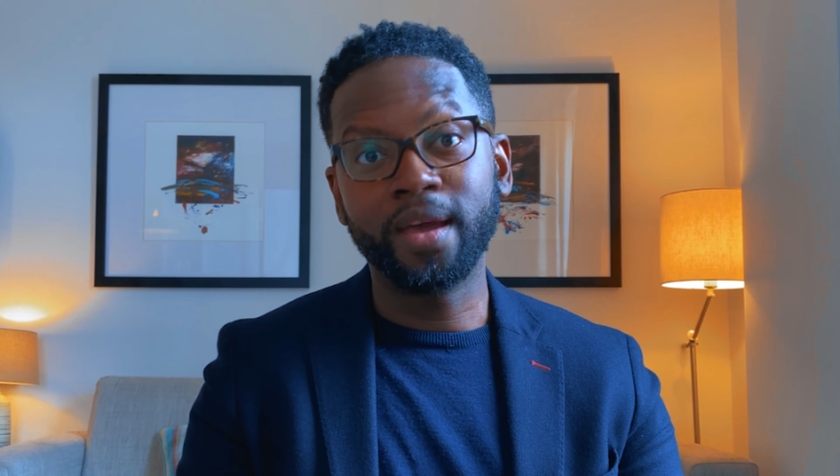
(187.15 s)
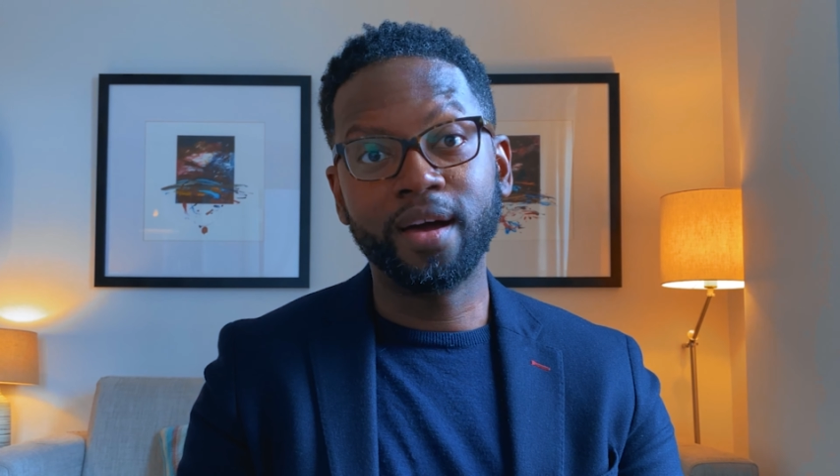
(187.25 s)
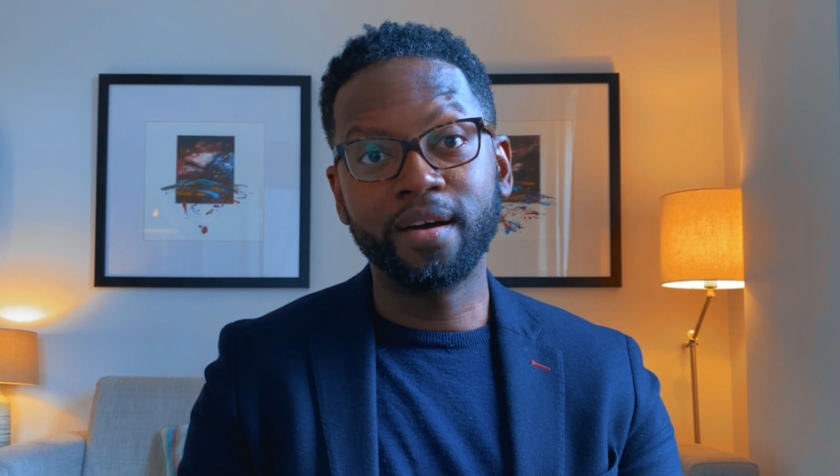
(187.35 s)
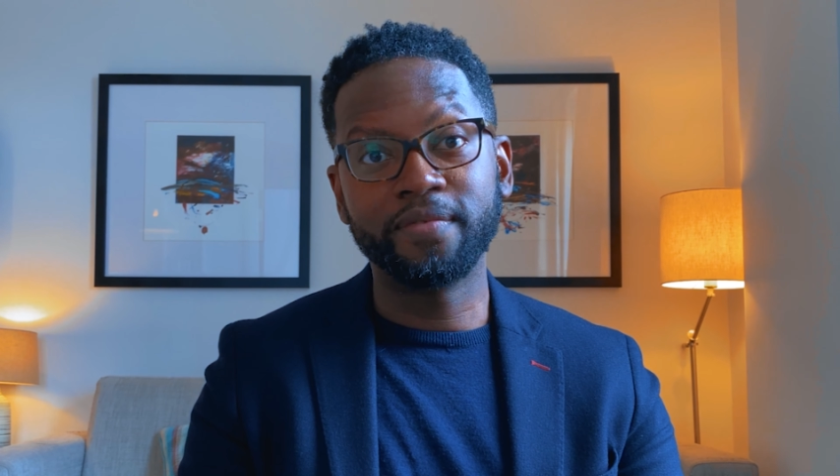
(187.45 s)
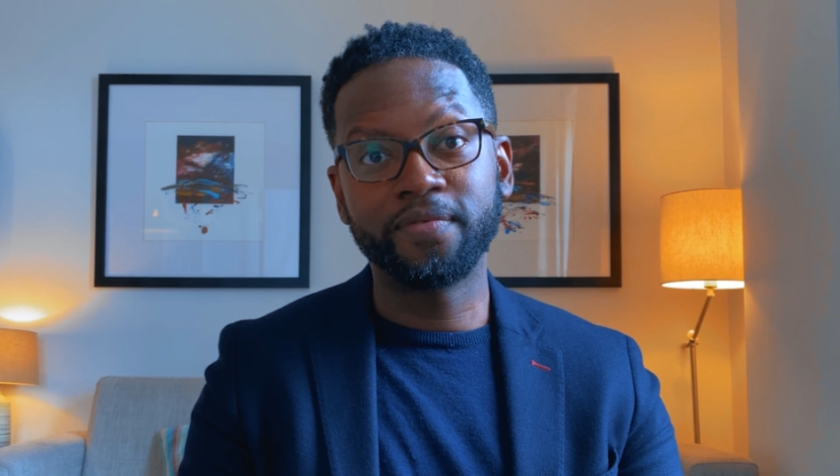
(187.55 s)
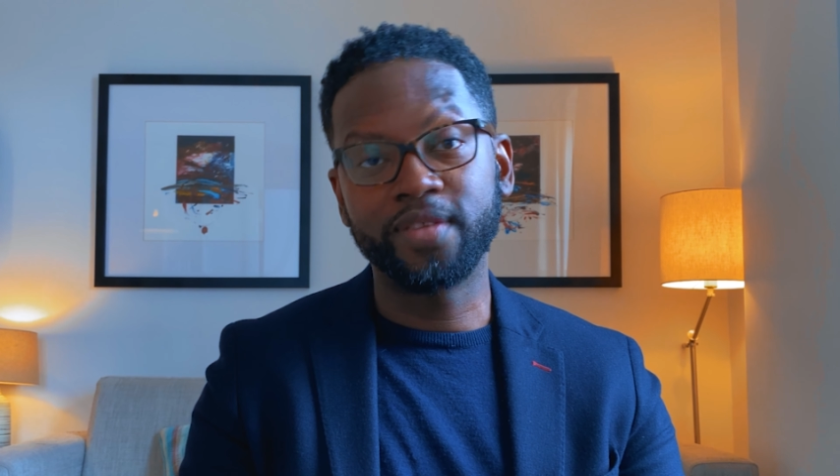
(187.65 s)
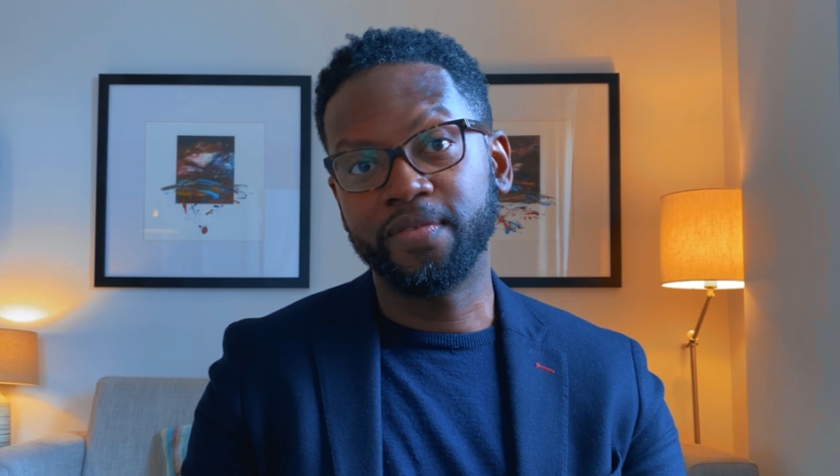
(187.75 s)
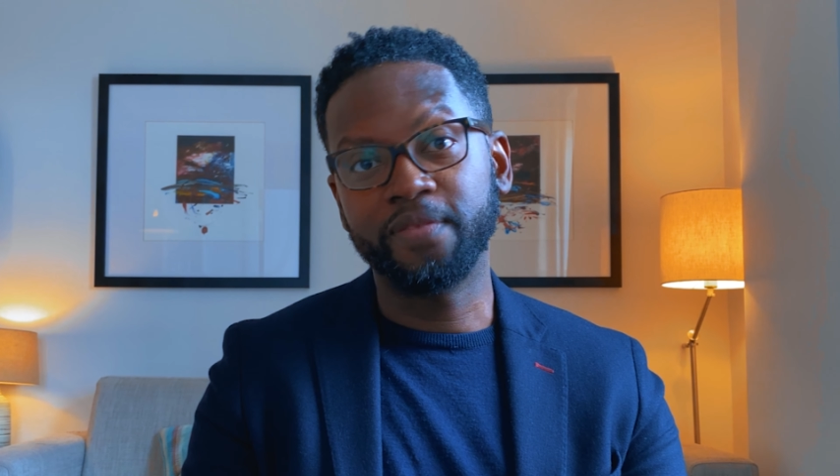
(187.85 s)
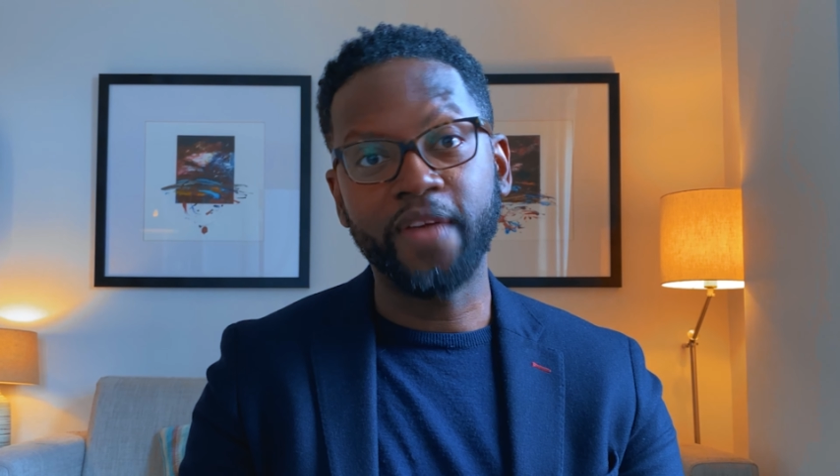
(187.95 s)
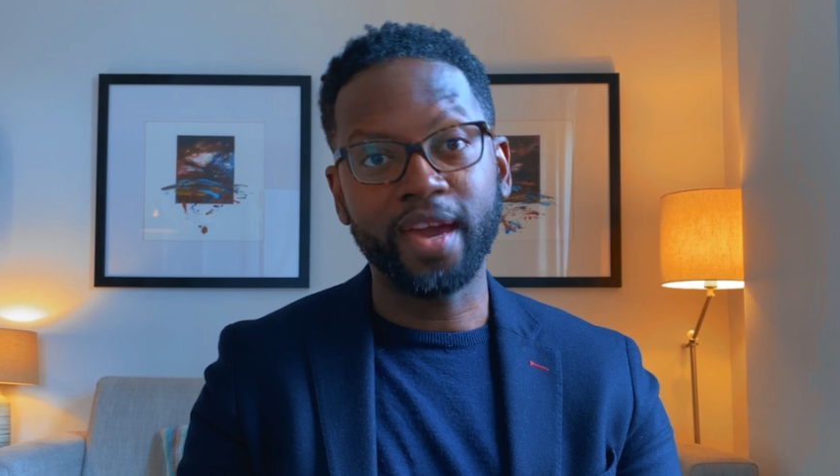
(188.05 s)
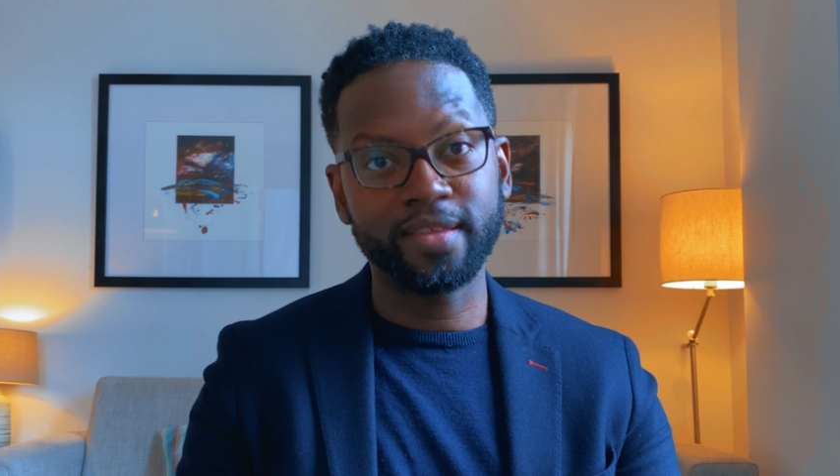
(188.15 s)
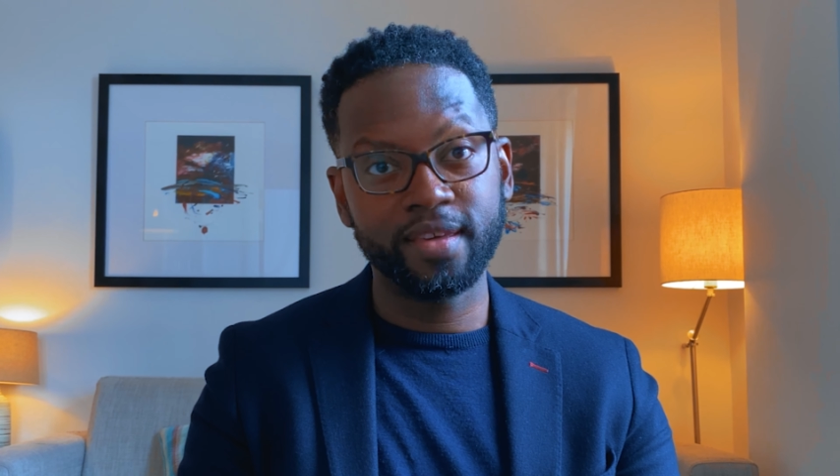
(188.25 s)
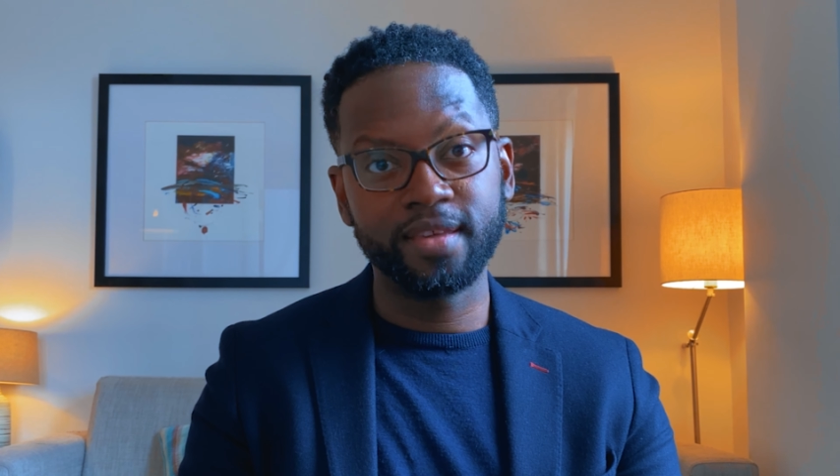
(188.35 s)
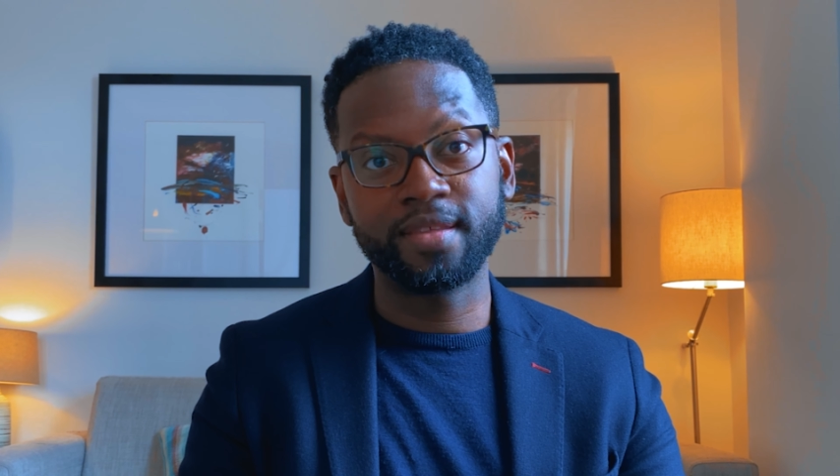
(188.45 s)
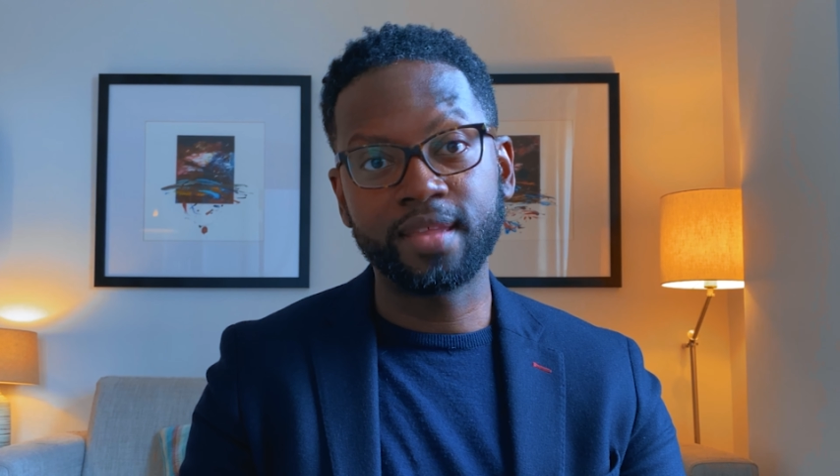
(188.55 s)
of different
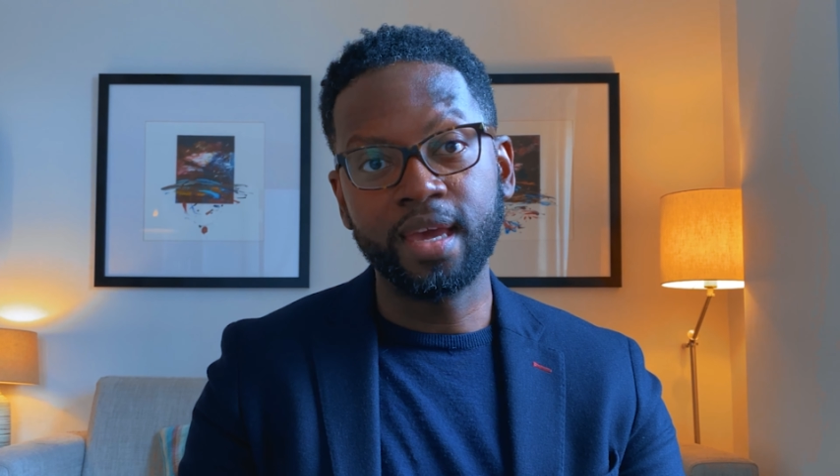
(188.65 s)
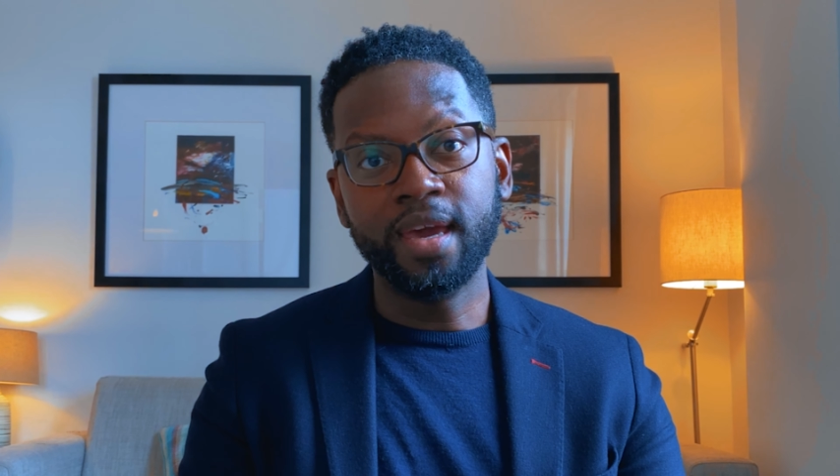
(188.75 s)
factors